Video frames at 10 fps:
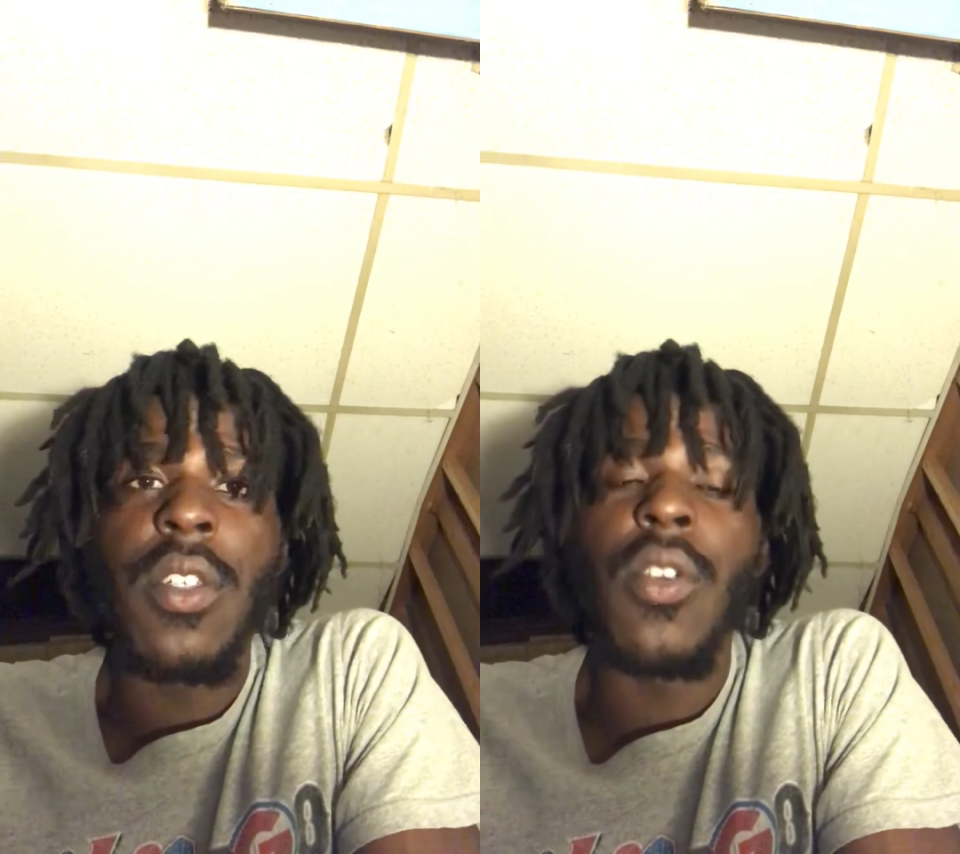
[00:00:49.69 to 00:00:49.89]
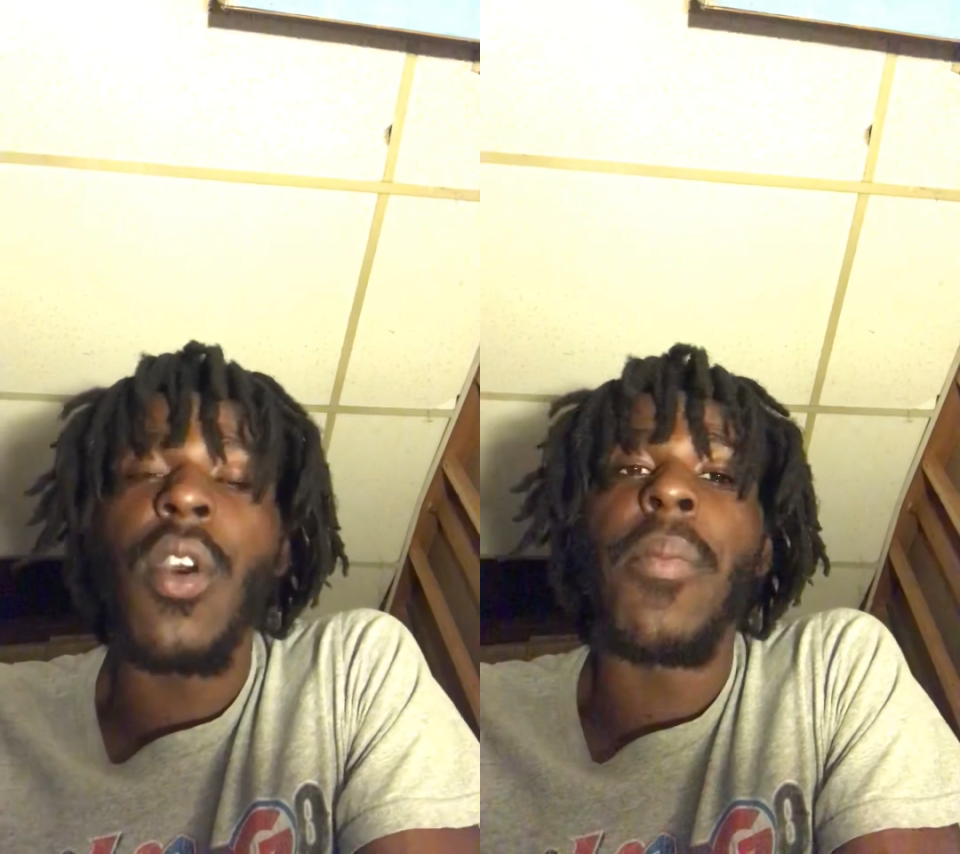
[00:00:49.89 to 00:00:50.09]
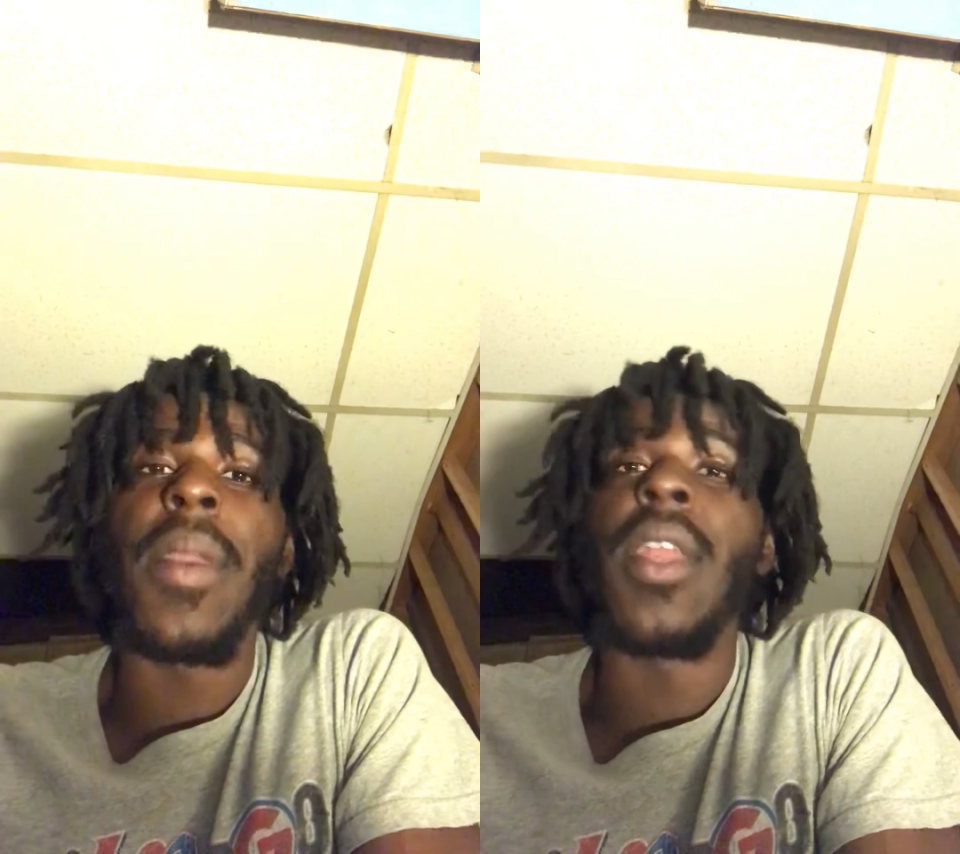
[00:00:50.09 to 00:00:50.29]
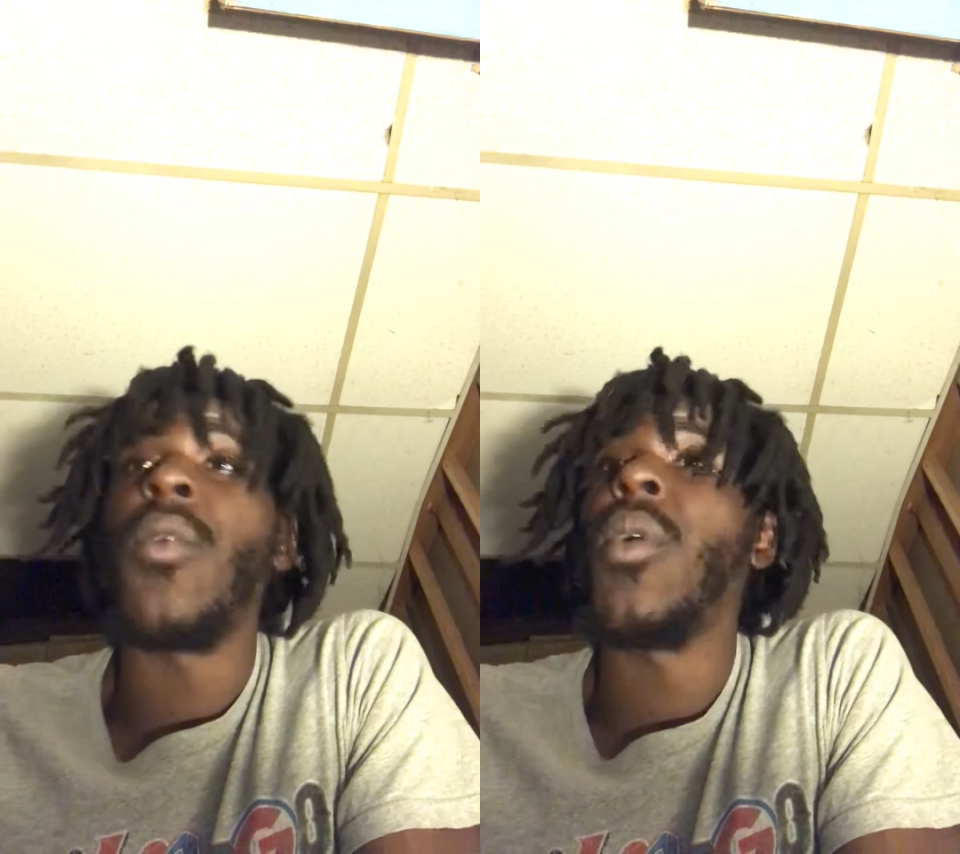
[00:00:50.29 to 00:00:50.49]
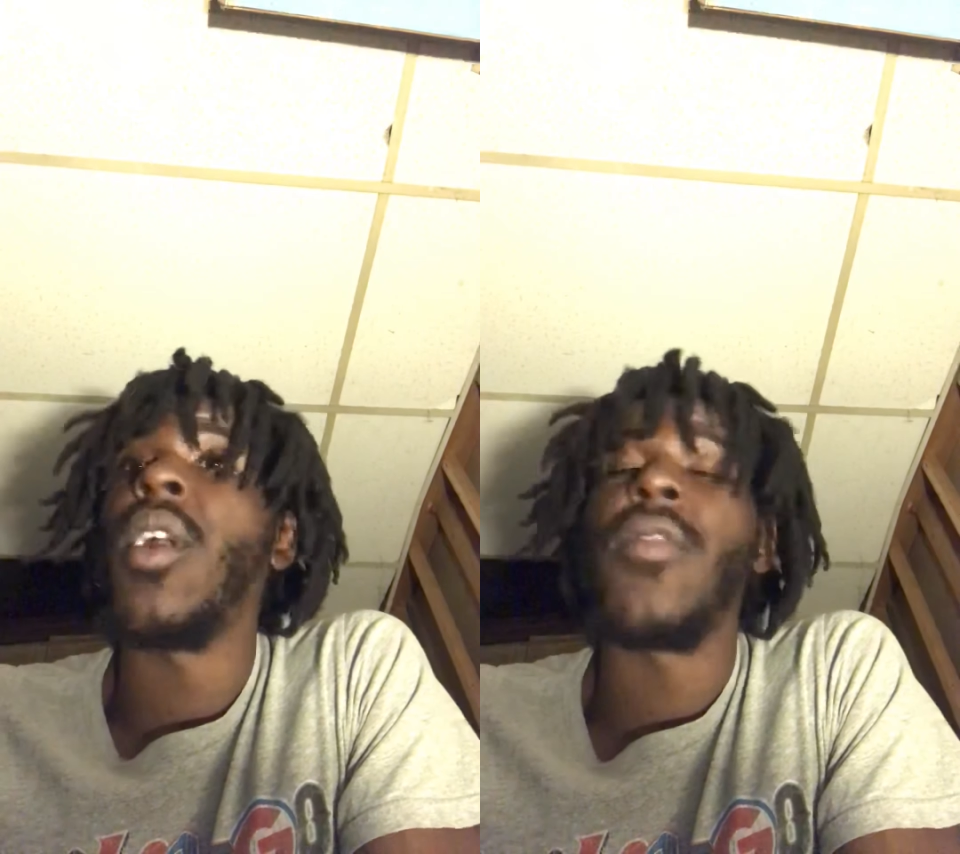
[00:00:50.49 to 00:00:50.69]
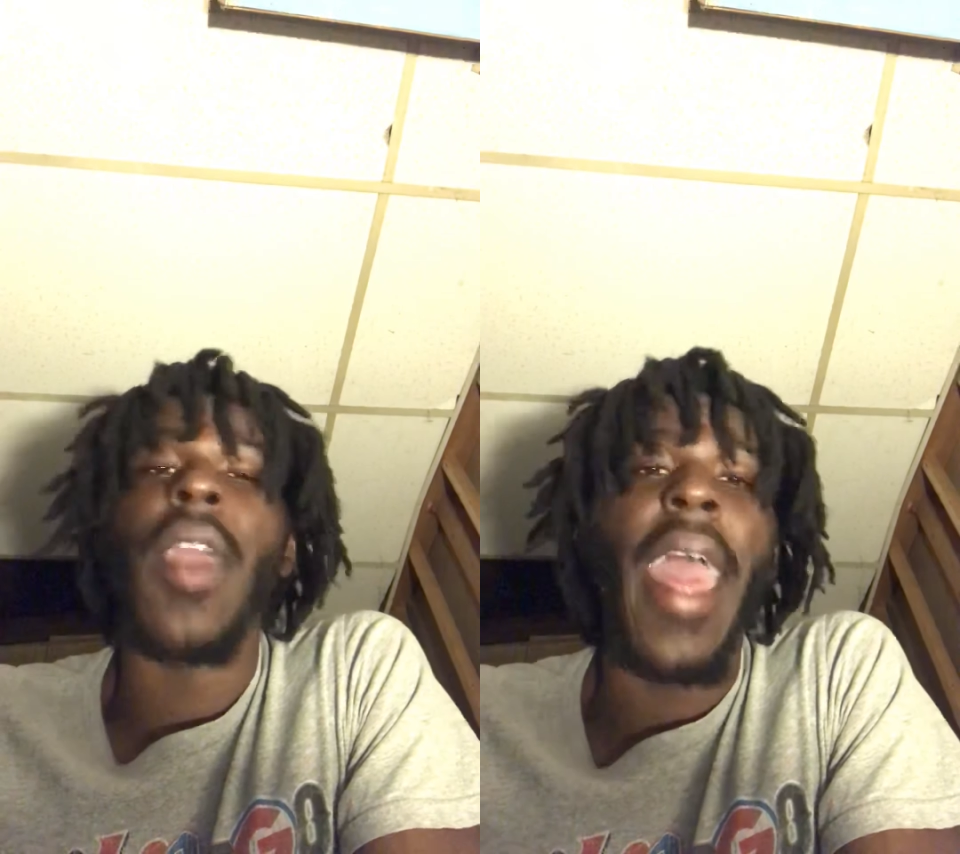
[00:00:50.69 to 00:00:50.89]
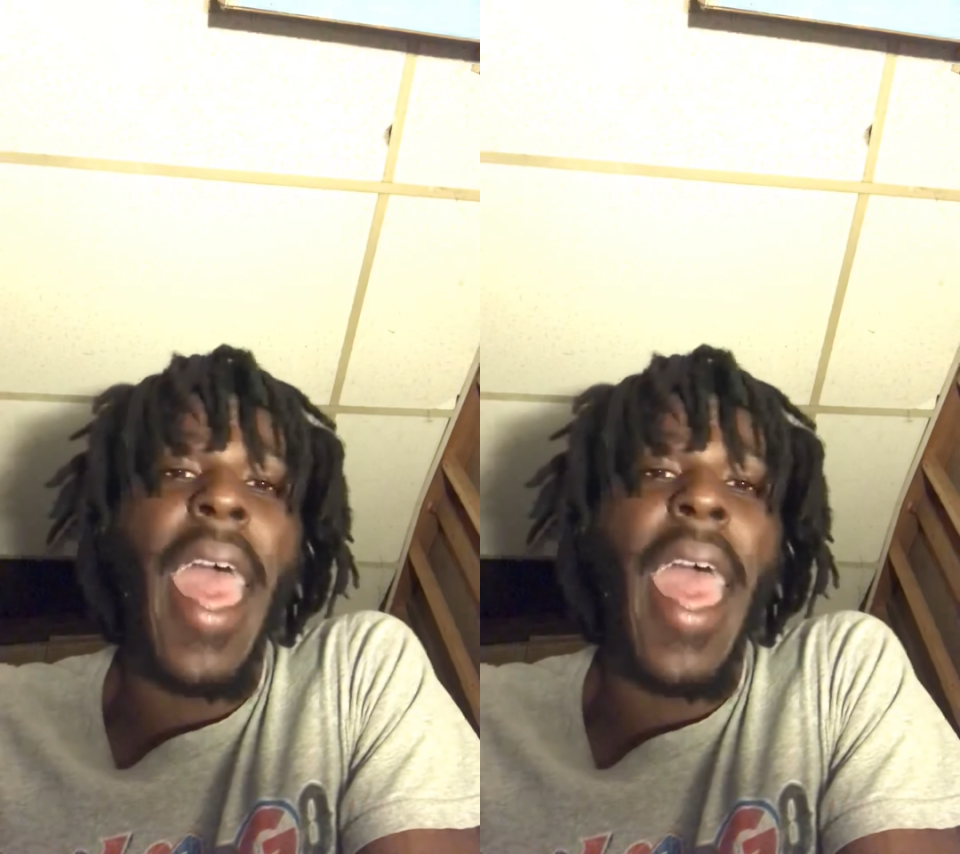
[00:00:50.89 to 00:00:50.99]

you know, being aware of your